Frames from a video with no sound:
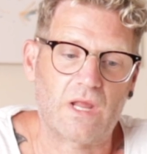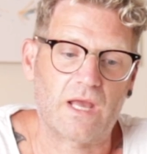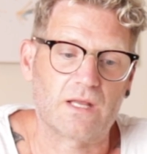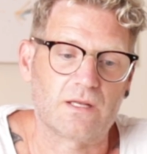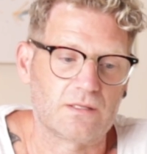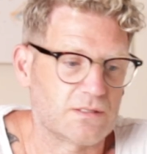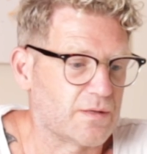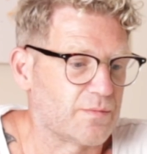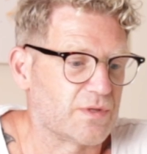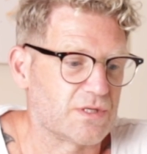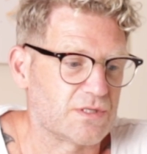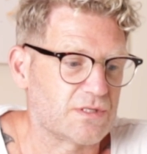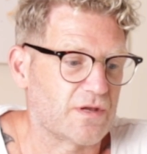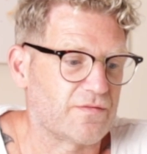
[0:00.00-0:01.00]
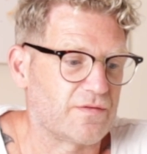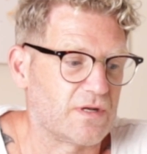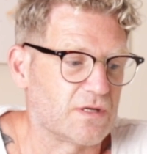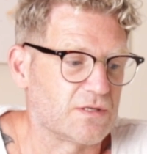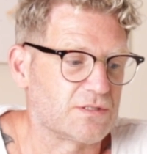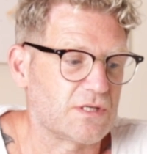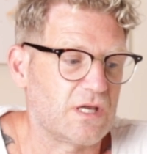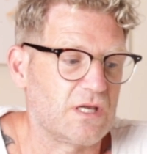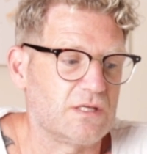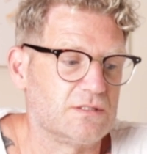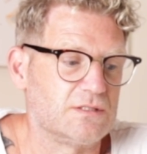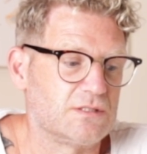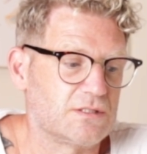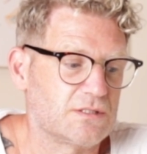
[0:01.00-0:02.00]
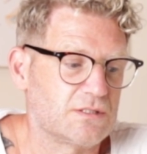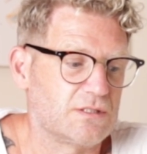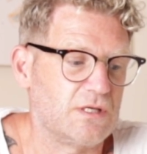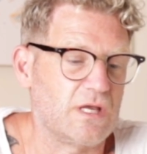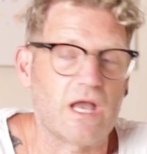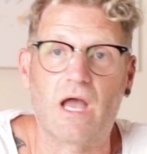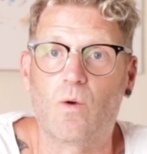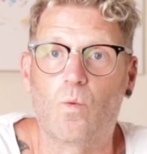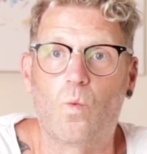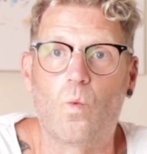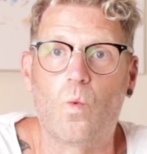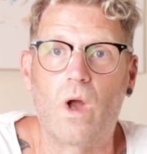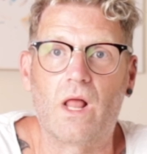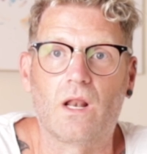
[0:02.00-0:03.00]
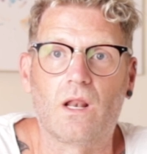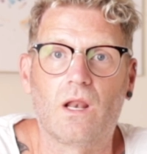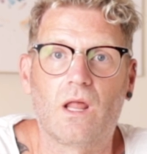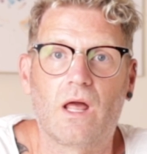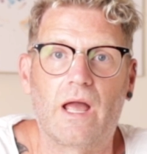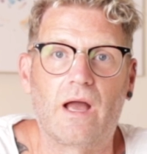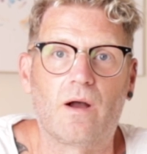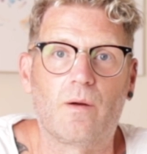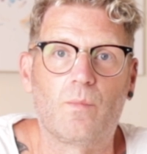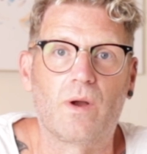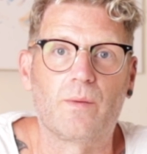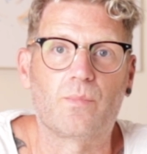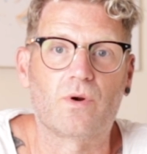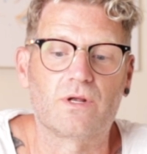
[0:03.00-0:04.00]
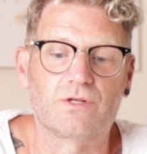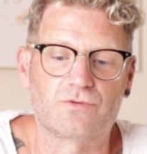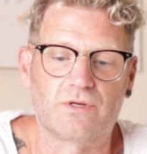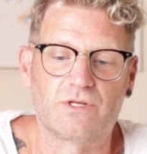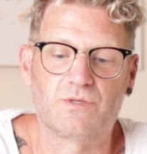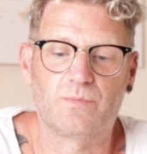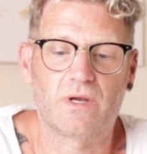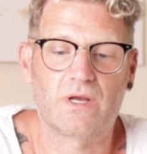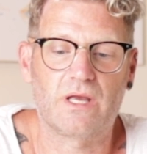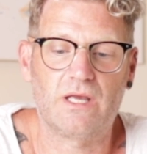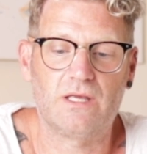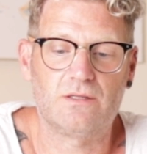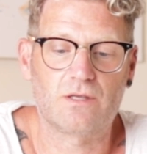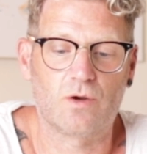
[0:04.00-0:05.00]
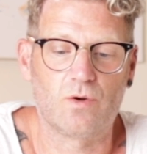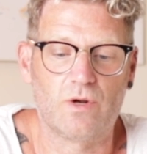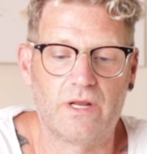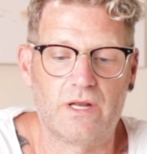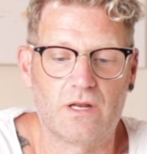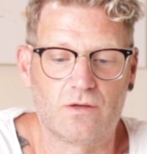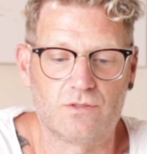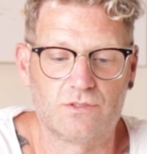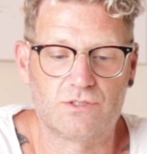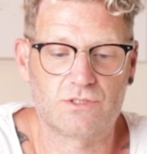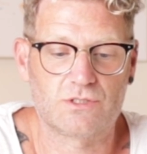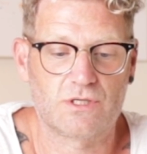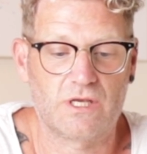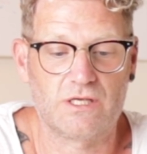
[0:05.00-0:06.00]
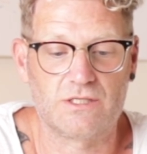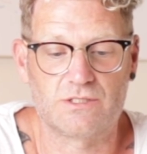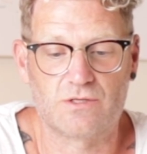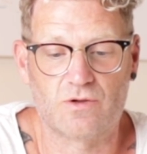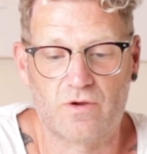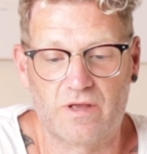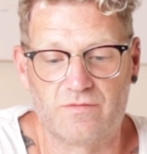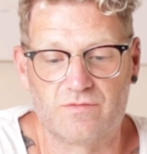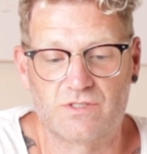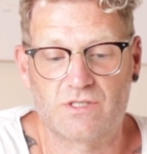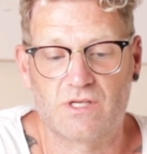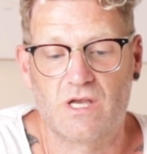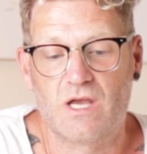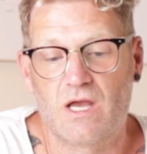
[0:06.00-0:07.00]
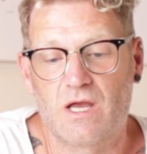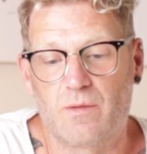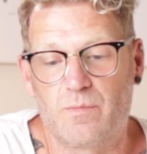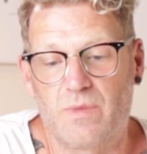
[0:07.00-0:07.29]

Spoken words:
and some of the stuff he does is, yeah, well out of my price range, but he totally knows his knives and